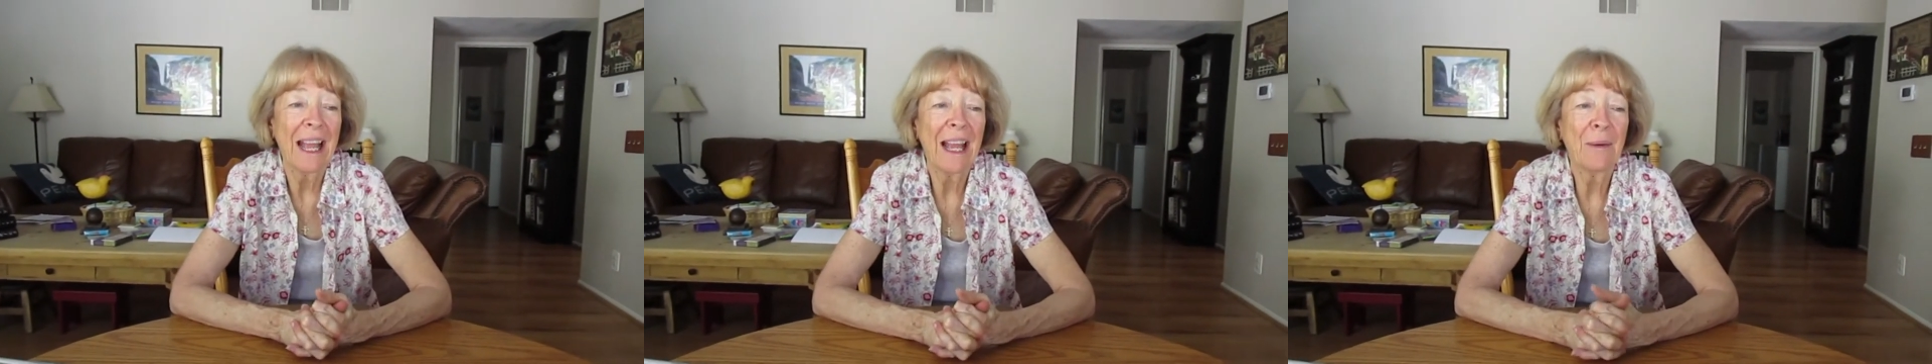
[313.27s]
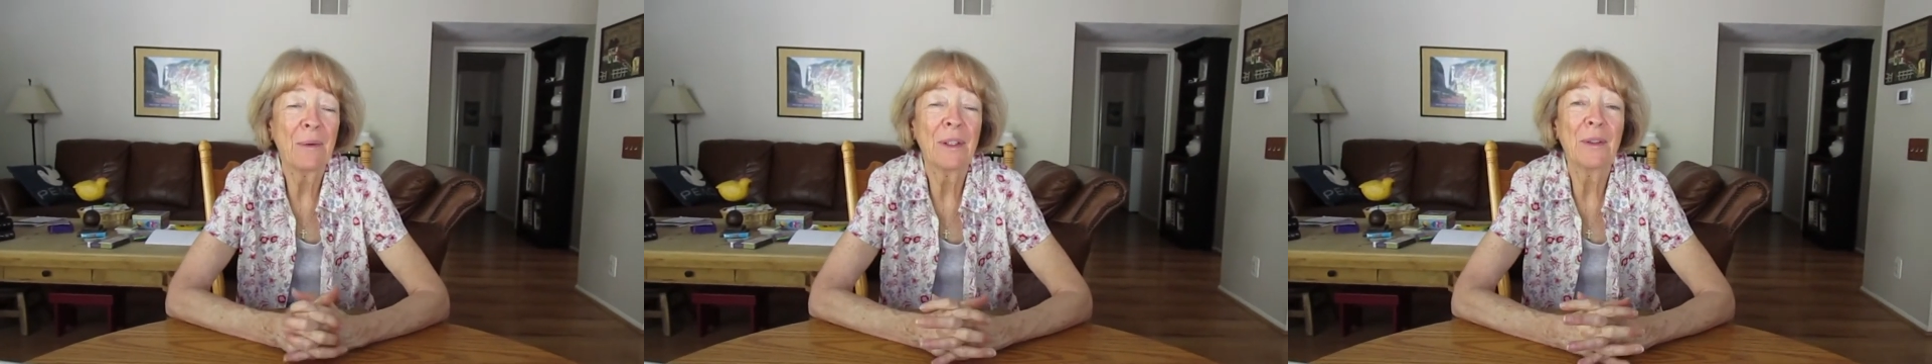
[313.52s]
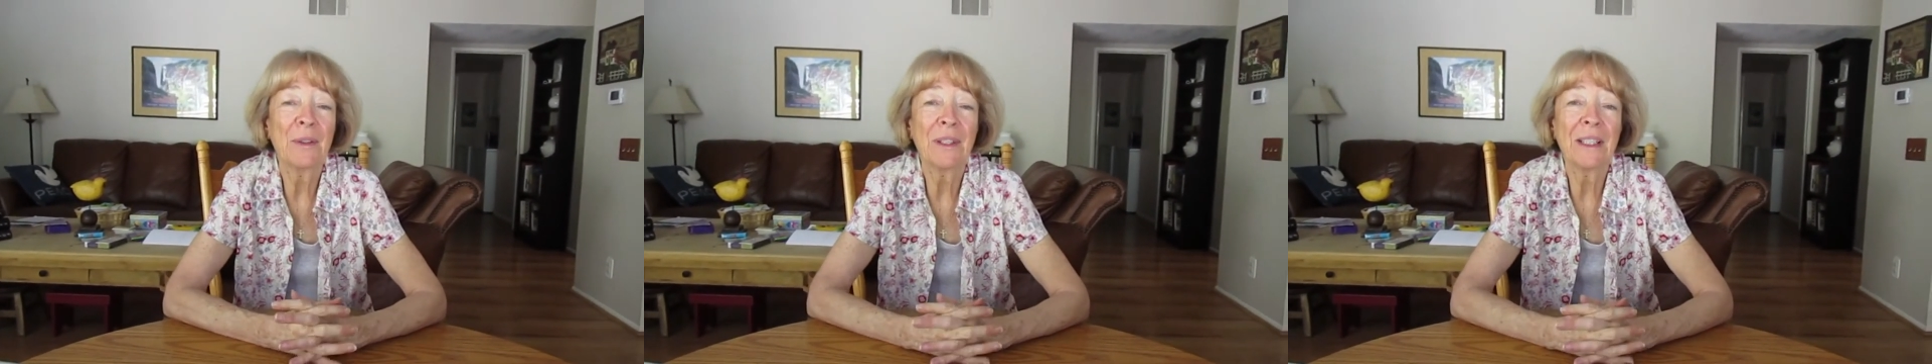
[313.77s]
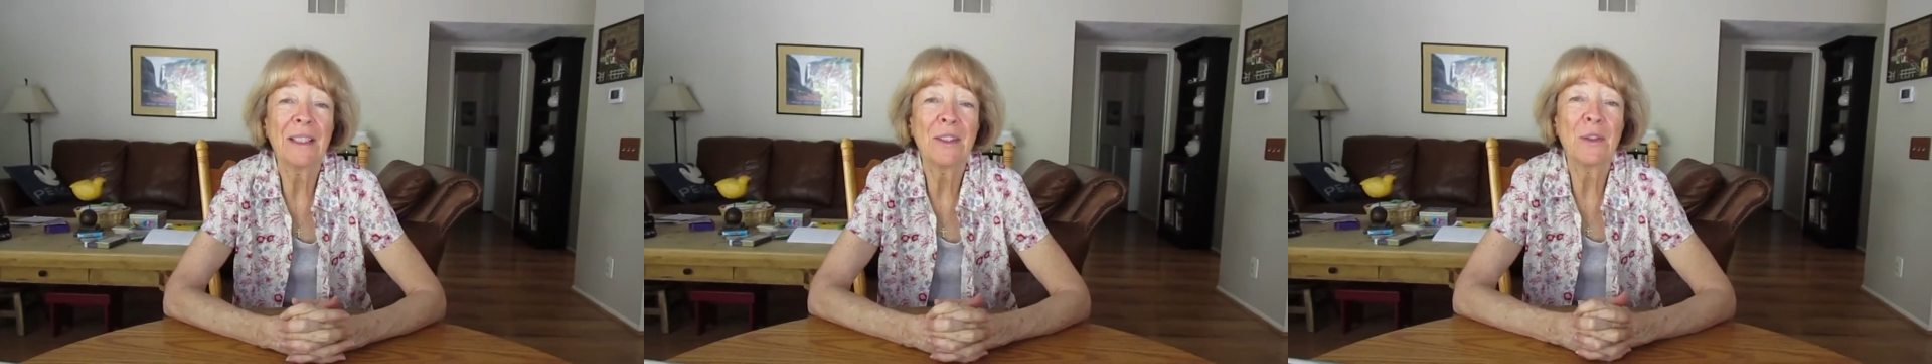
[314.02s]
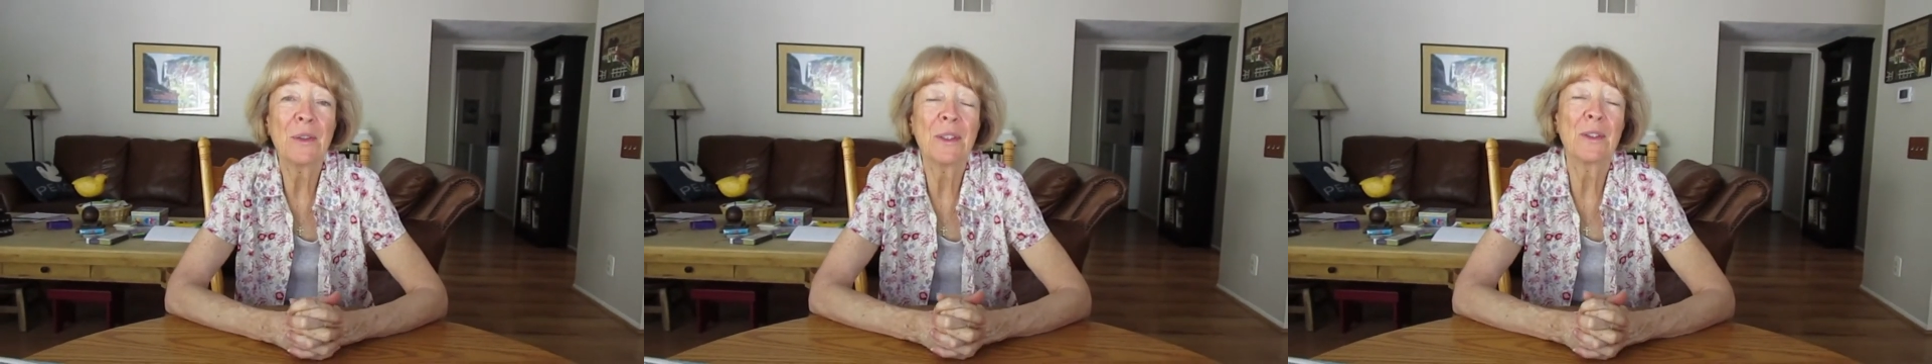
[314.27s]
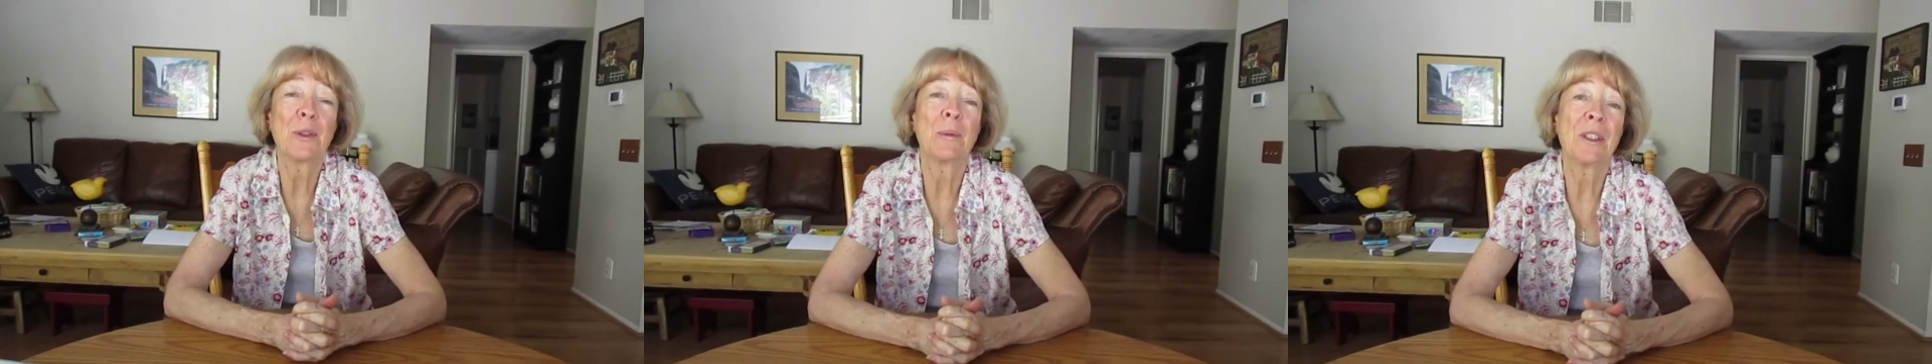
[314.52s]
and we're learning to do
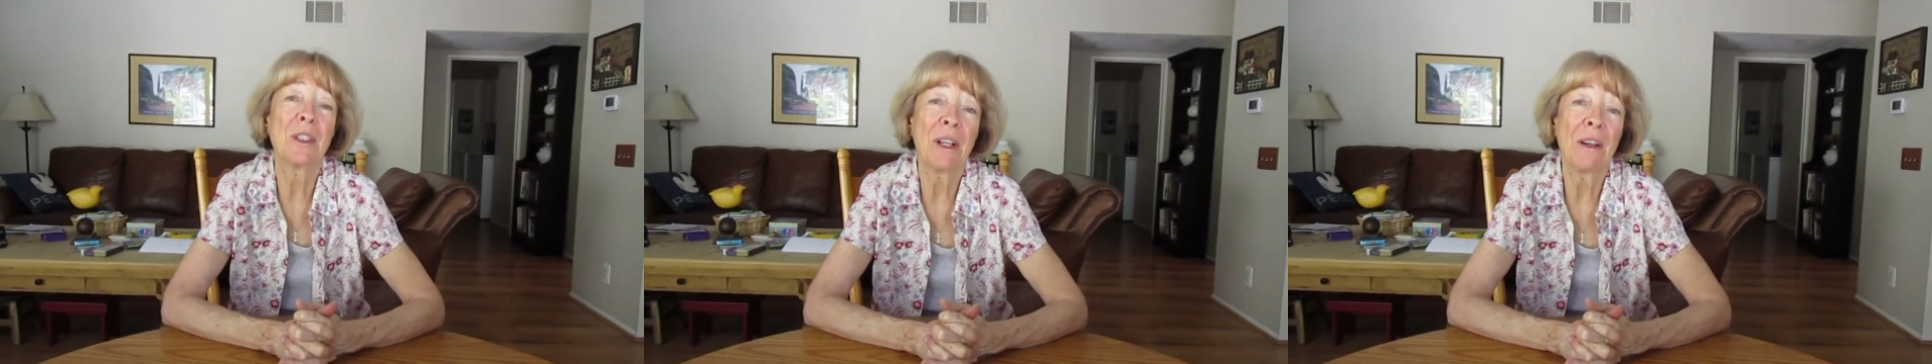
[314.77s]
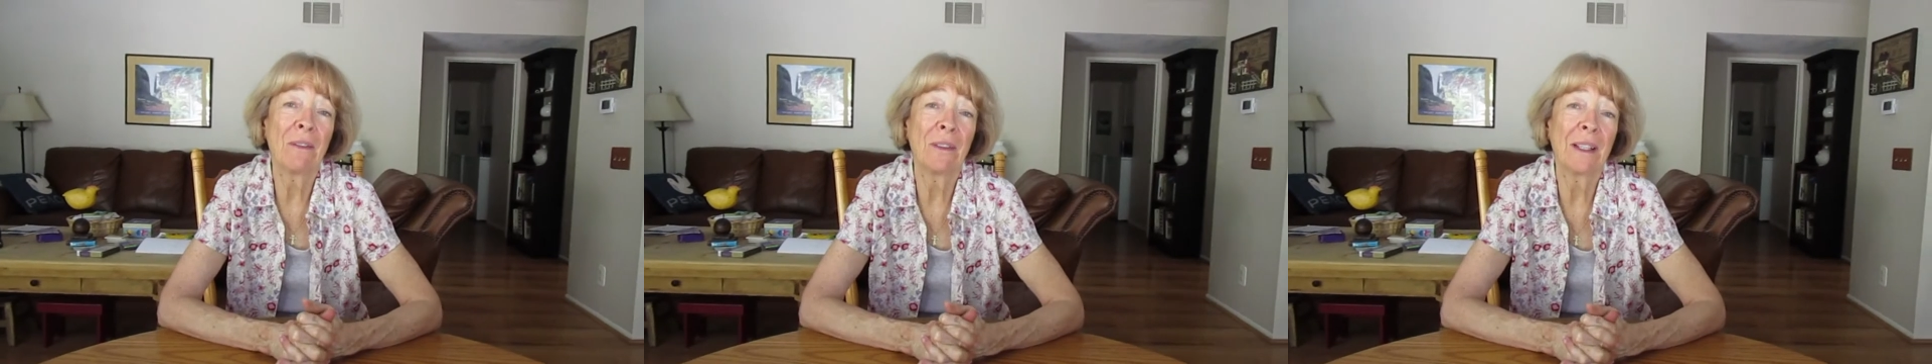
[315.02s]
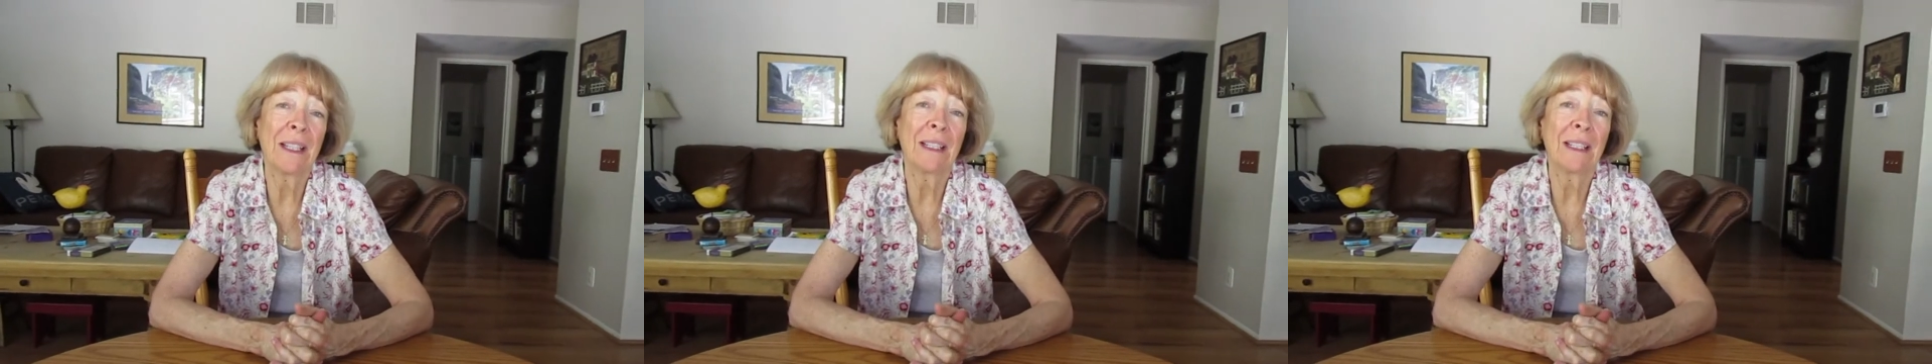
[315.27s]
the Soupy Shuffle,